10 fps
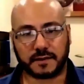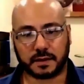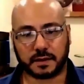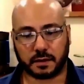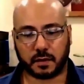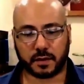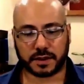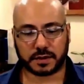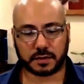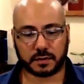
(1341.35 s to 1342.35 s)
you're going
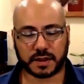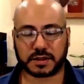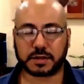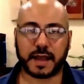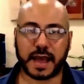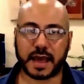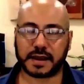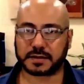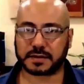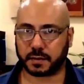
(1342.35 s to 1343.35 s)
to, once your ad
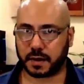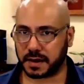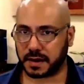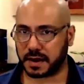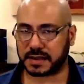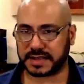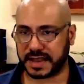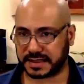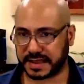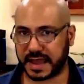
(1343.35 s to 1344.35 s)
is run and it's
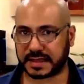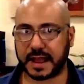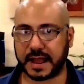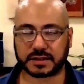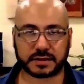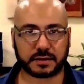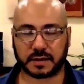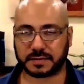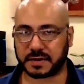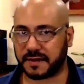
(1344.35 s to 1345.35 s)
hit that 1,000 or
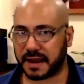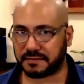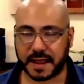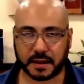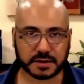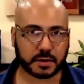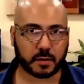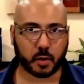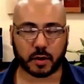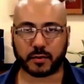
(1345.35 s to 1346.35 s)
up to 5,000 or
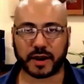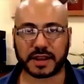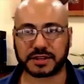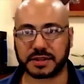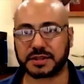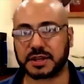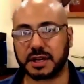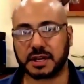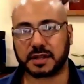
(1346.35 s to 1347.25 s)
more impressions,